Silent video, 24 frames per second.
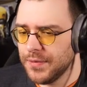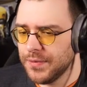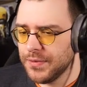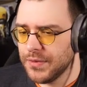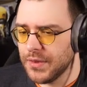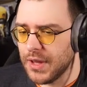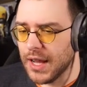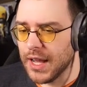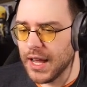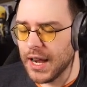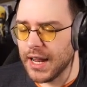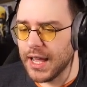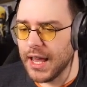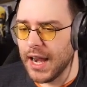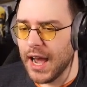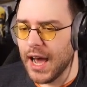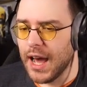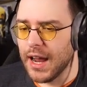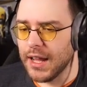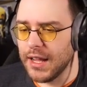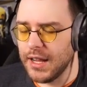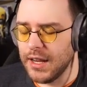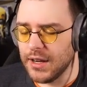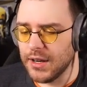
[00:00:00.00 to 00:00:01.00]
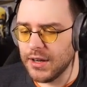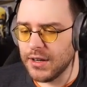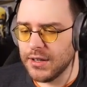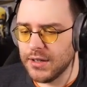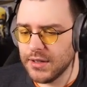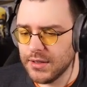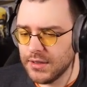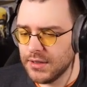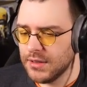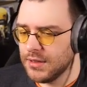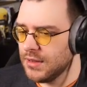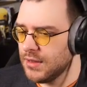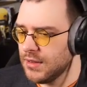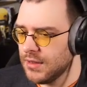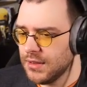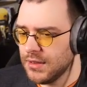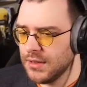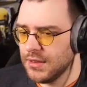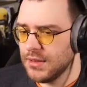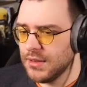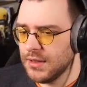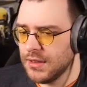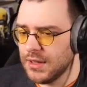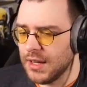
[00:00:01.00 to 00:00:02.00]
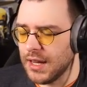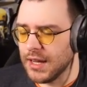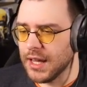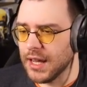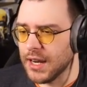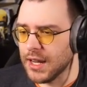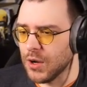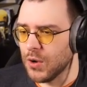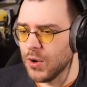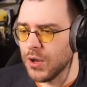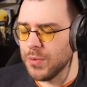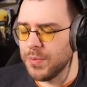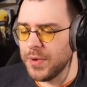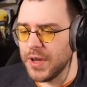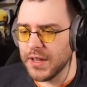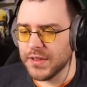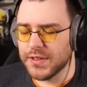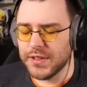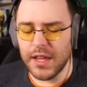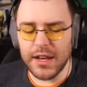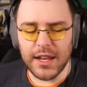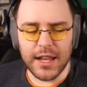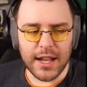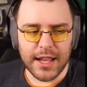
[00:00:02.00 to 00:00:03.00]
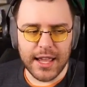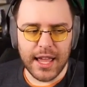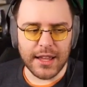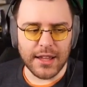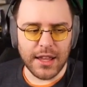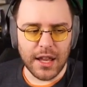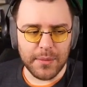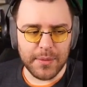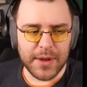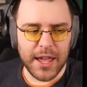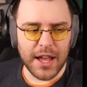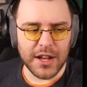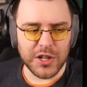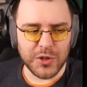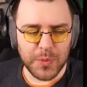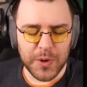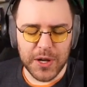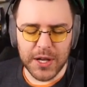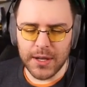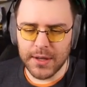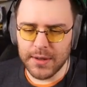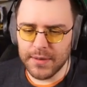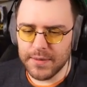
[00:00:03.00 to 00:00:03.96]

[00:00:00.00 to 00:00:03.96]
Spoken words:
I gotta get out of here. I gotta go to the big city. I can't let him catch me.